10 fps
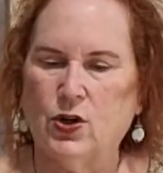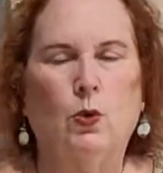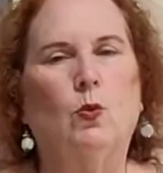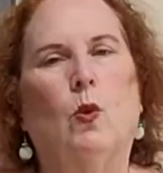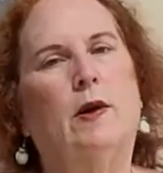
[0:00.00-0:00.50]

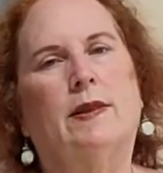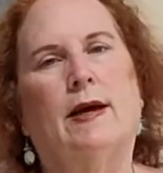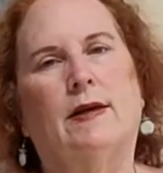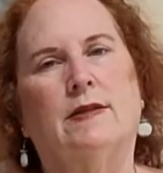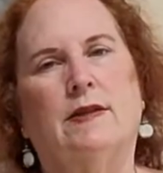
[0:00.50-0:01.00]
don't want
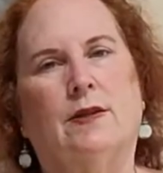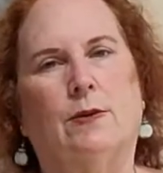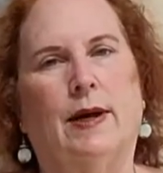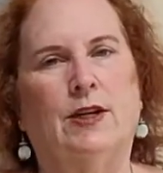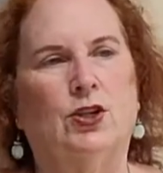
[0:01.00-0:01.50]
that
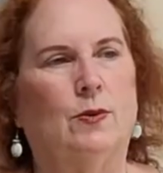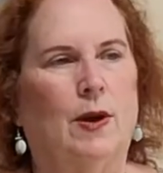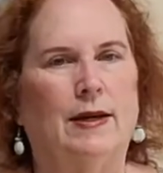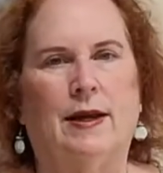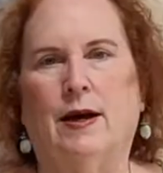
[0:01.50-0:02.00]
consideration
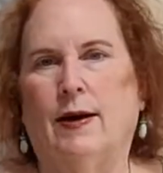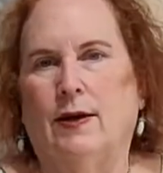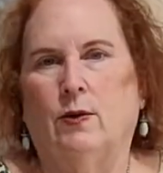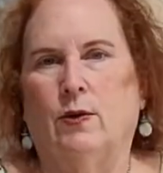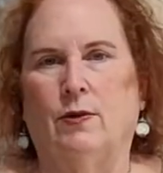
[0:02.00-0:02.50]
right now. I
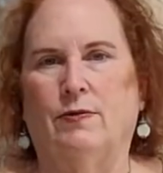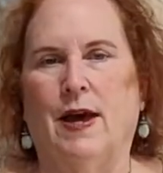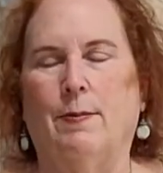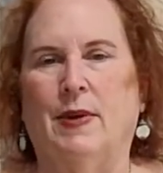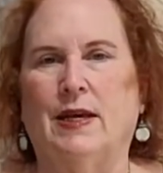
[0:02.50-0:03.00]
don't know if
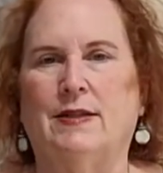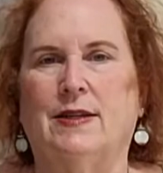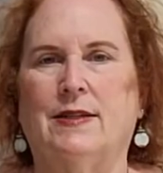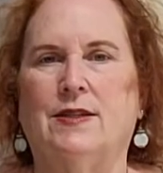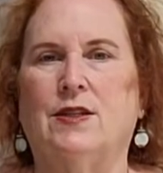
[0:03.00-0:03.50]
that makes
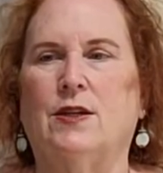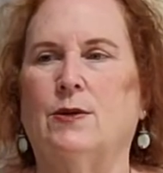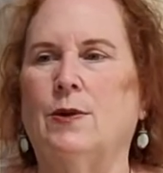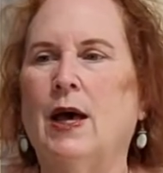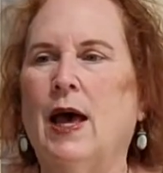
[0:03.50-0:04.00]
sense to
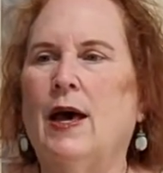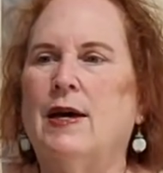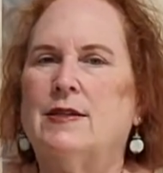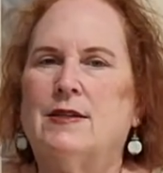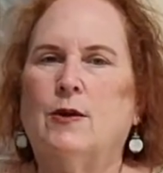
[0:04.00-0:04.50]
you.
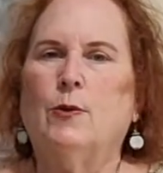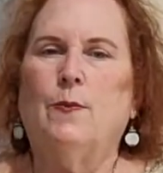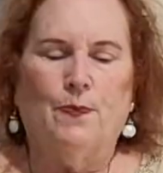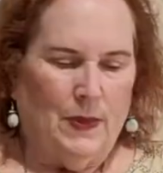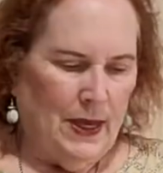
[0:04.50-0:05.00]
So
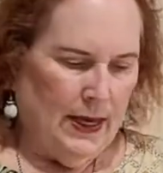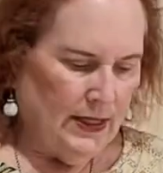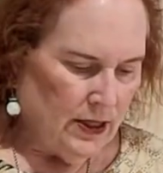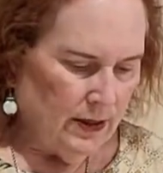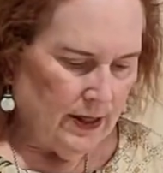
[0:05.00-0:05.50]
you
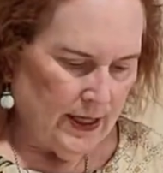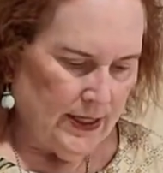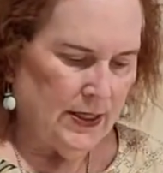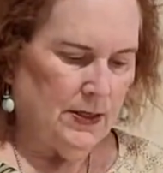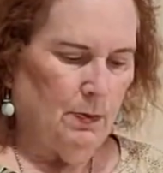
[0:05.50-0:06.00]
get to
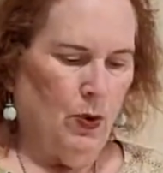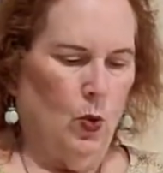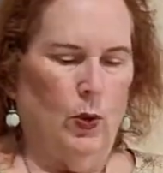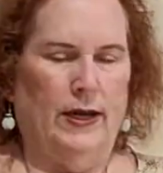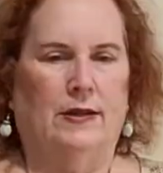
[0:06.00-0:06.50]
this
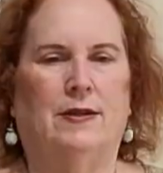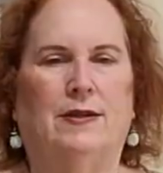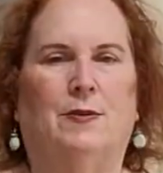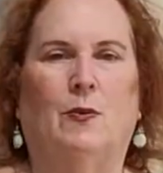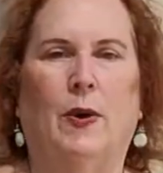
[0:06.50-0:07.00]
point
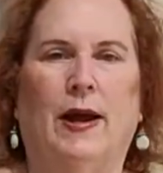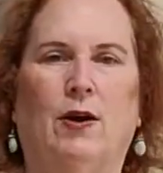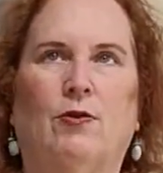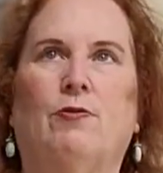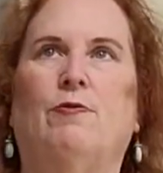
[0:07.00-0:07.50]

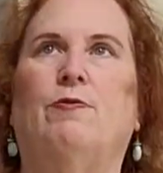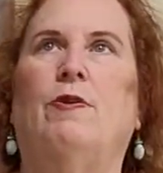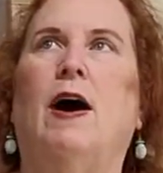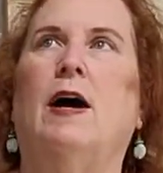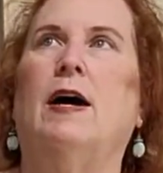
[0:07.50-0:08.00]
where
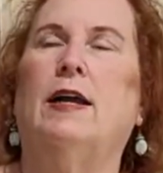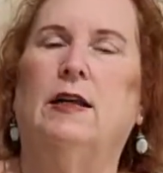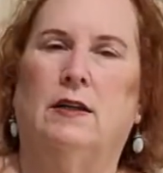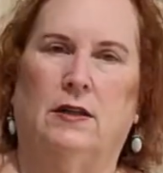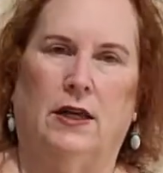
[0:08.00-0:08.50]

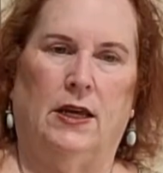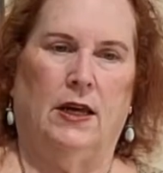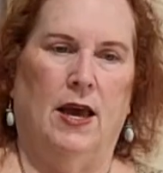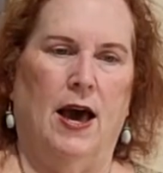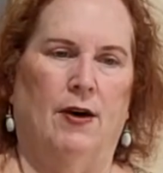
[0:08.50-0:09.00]

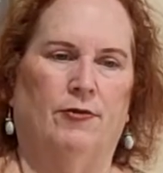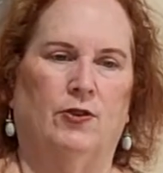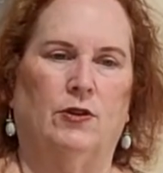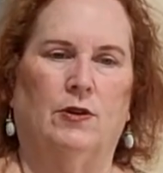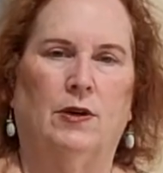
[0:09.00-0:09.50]
finally,
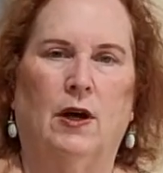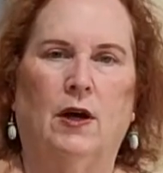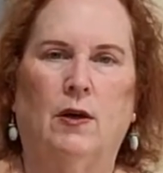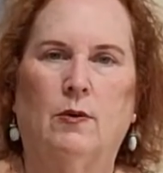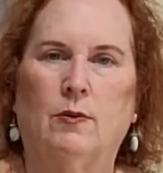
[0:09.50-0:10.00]
after
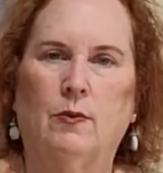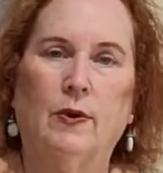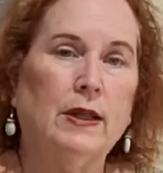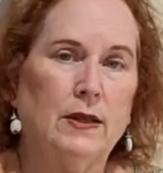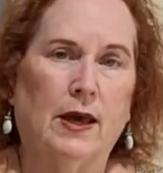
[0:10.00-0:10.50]

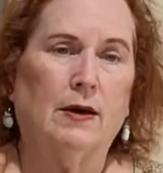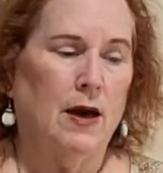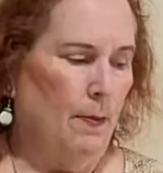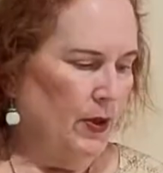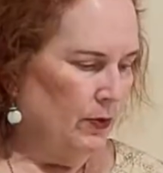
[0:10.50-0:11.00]
really a
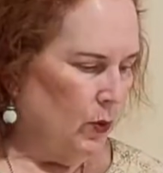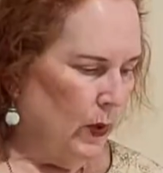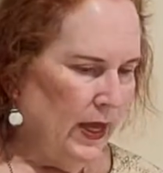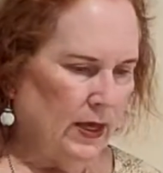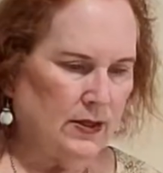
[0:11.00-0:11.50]
couple of
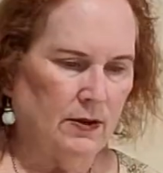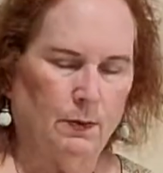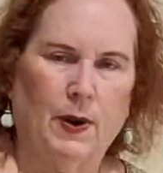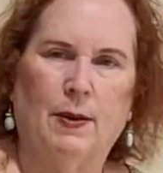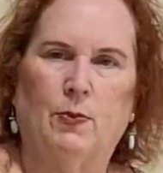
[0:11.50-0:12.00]
weeks
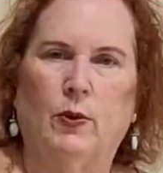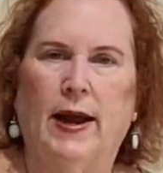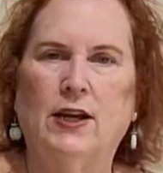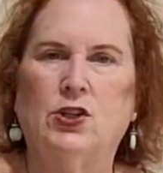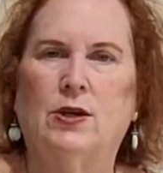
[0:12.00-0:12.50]
of
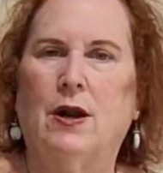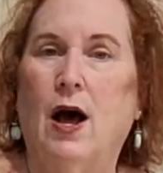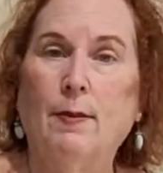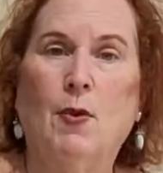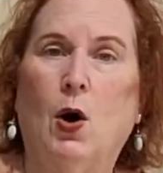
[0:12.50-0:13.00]
preparation,
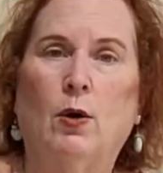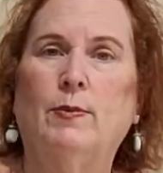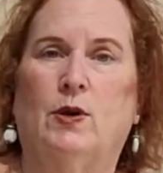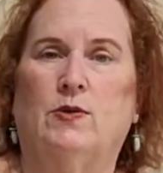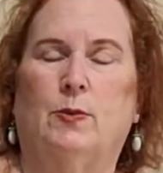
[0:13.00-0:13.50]
I'm
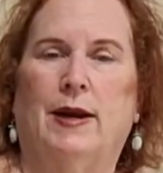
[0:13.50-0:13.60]
almost